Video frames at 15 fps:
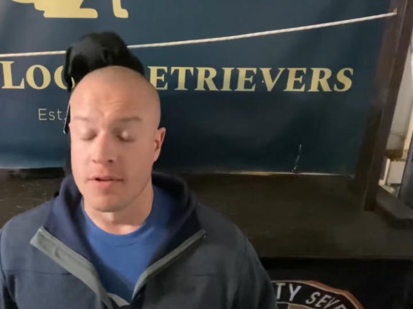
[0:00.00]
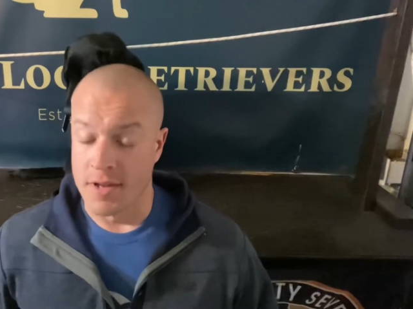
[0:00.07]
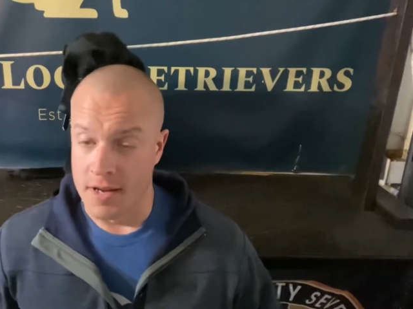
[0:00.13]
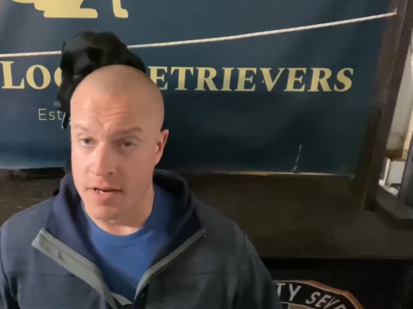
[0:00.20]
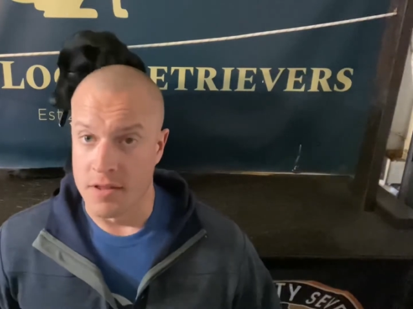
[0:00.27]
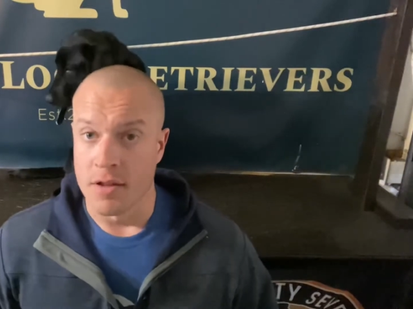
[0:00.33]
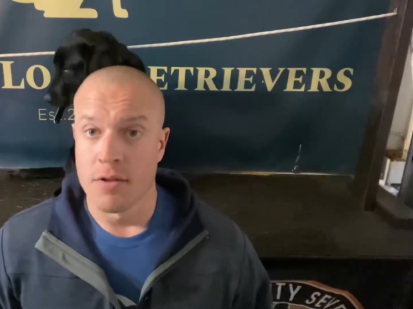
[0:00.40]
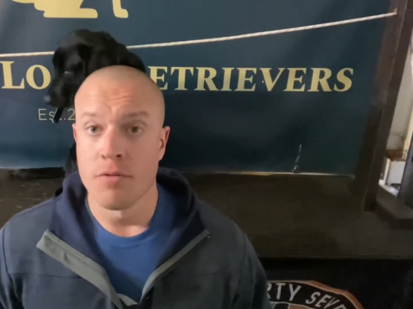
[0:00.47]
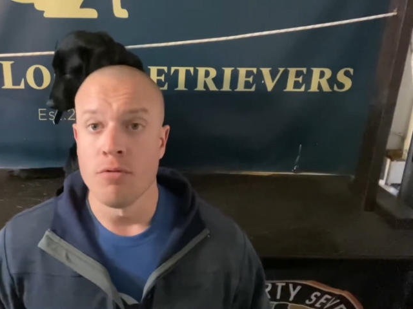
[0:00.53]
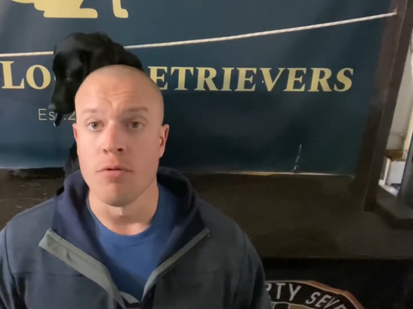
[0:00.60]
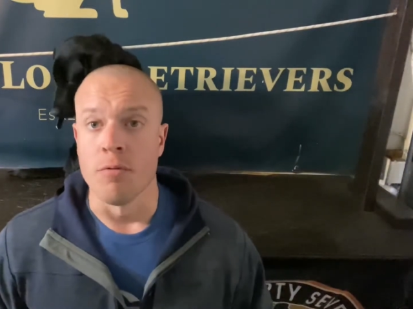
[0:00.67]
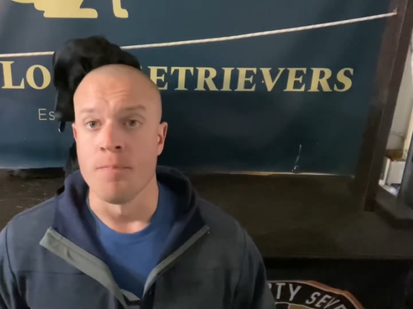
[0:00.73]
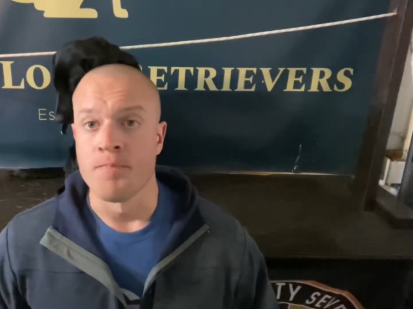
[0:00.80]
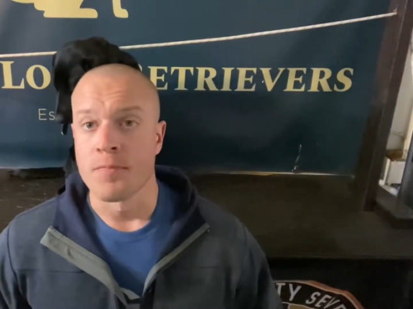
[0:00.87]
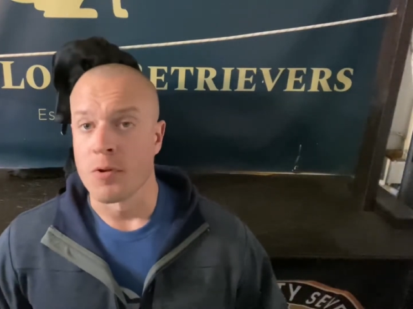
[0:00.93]
getting the
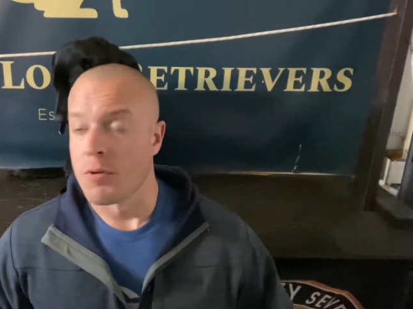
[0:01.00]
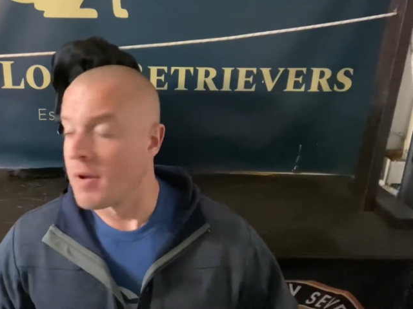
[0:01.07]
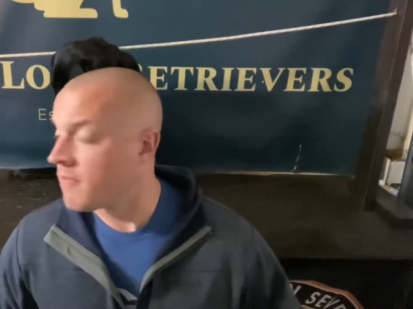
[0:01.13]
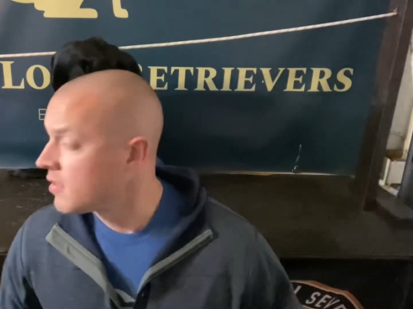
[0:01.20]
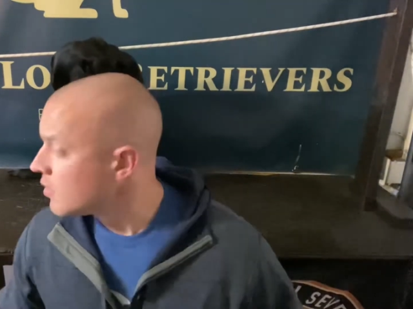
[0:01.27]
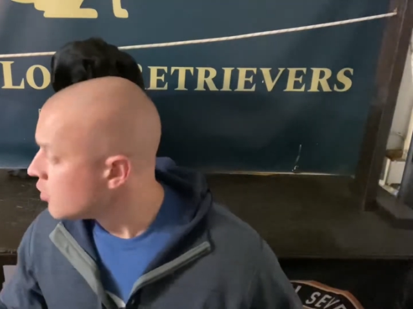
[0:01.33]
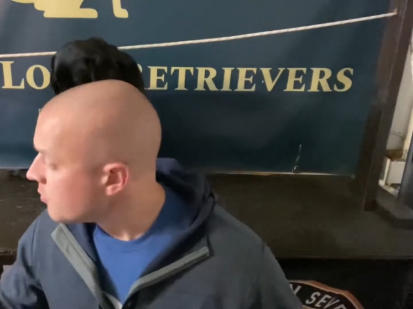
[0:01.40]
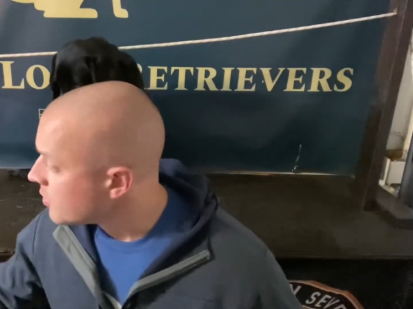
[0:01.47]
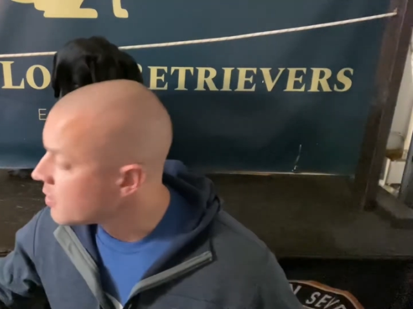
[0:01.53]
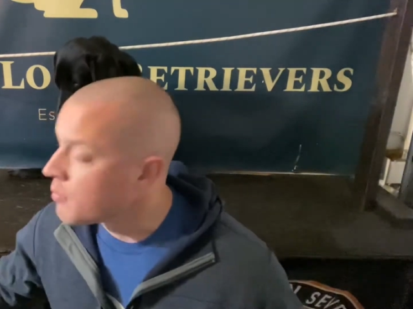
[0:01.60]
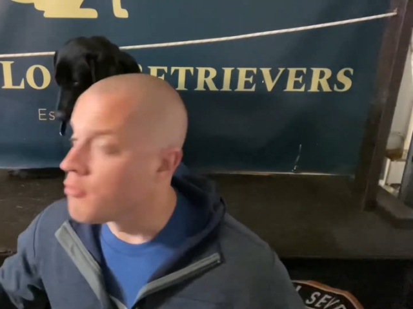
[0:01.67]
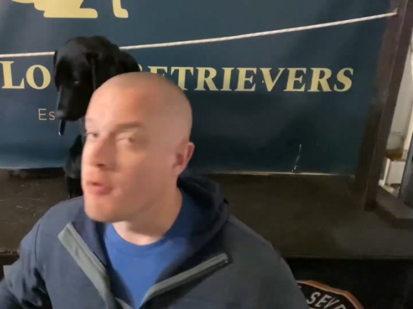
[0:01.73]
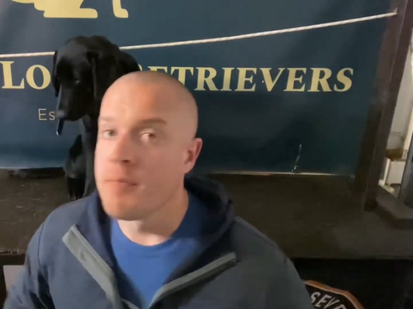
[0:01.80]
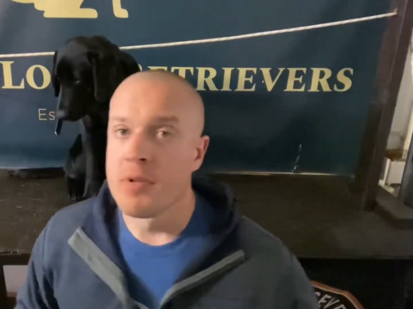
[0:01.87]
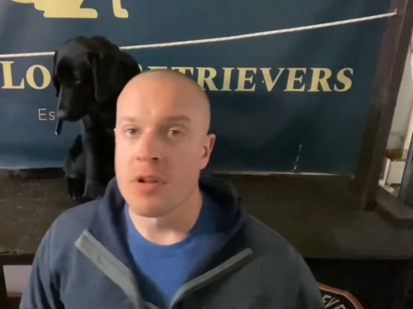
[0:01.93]
tool. We have a little bit of
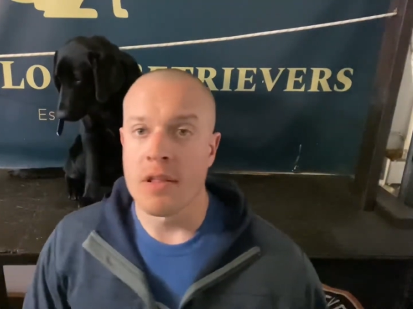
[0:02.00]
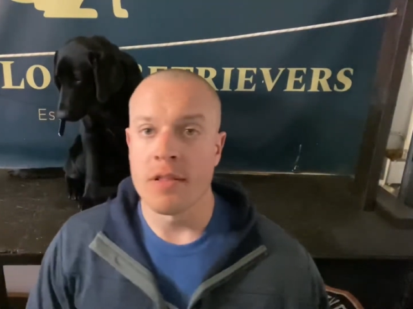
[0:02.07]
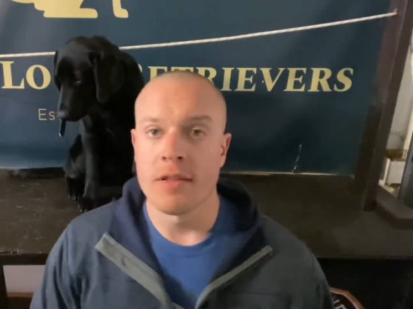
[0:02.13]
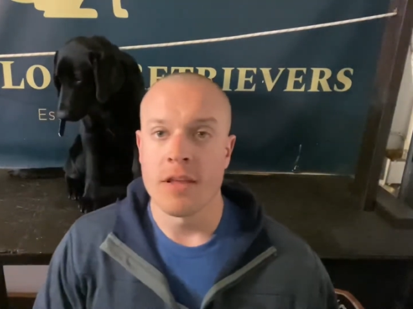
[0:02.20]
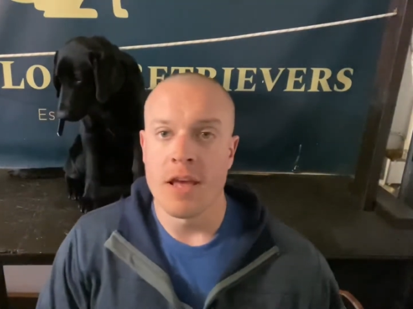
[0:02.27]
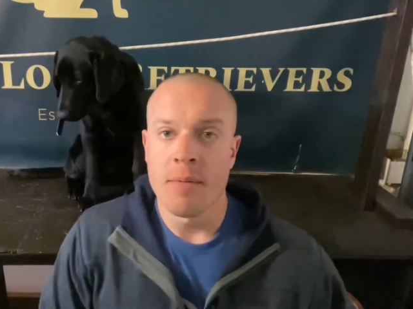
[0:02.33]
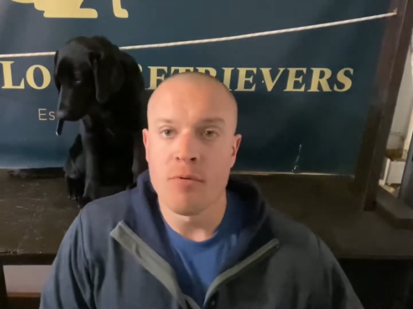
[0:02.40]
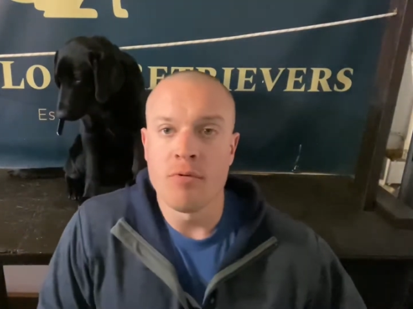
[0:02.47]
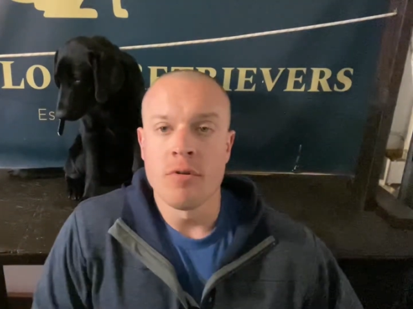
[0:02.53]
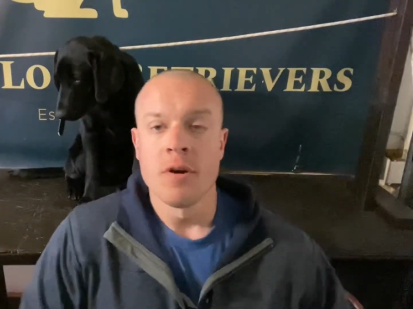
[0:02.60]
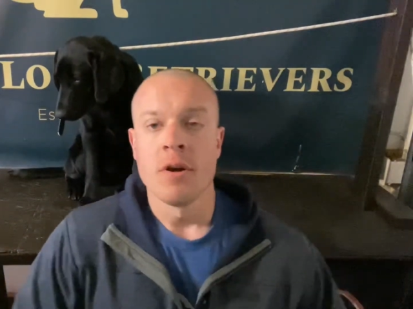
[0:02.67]
movement on the table.